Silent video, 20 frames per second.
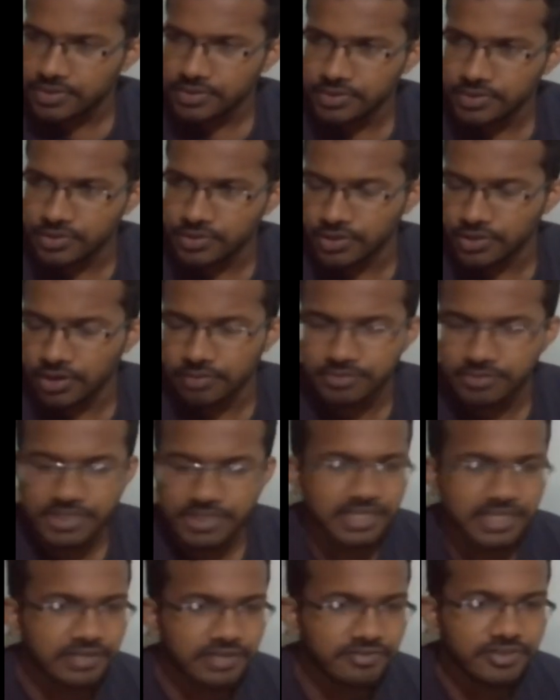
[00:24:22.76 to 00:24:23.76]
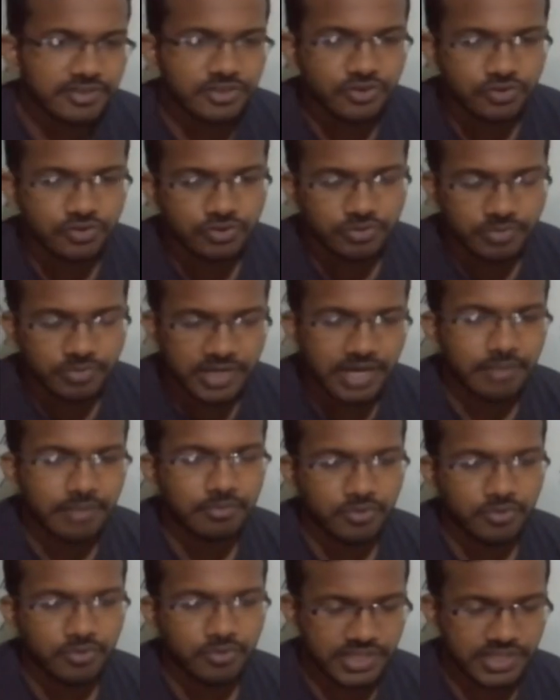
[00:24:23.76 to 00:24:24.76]
the objective is to become
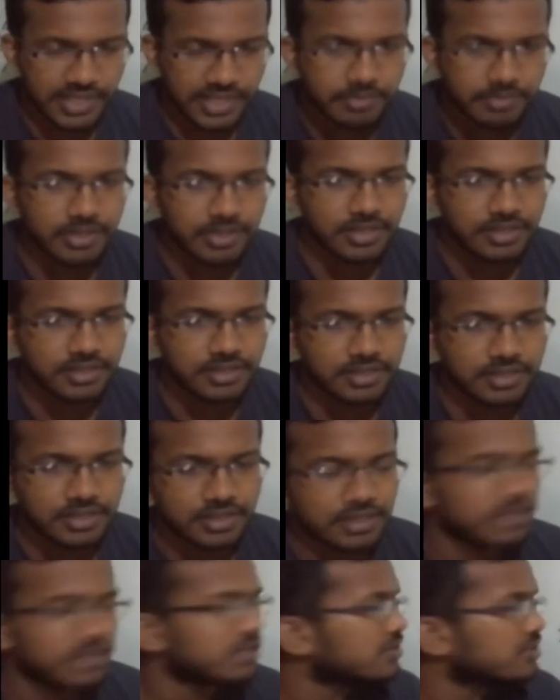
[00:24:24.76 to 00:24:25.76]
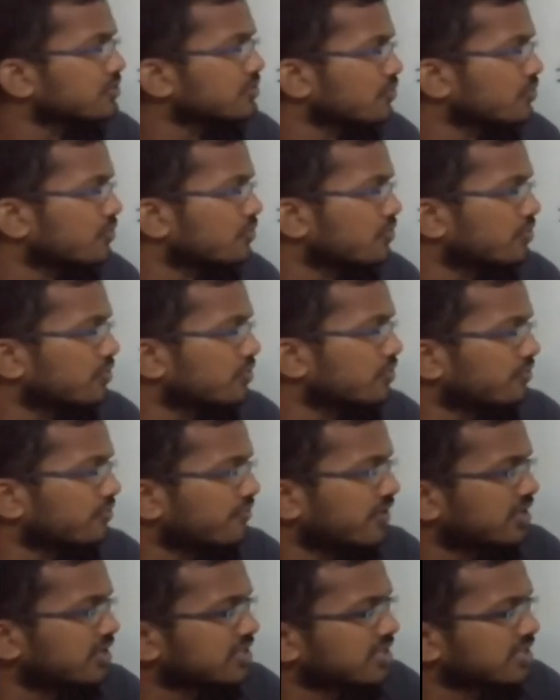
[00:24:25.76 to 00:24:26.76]
more stable. So
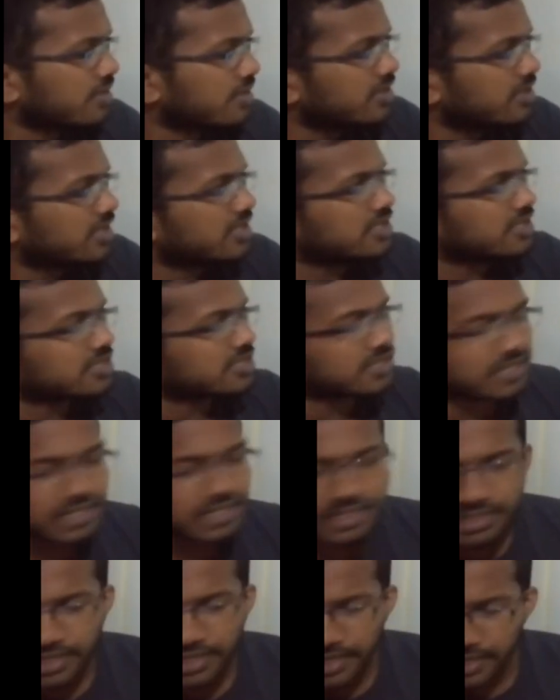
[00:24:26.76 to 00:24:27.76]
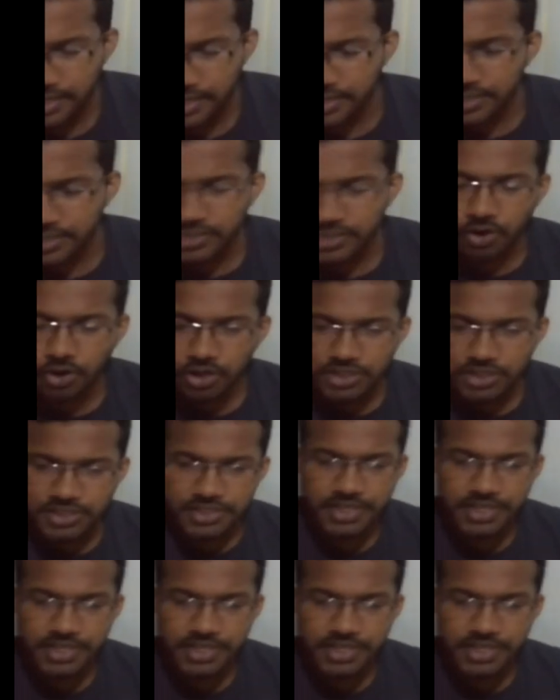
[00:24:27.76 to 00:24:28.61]
when stability is reached, energy is lost,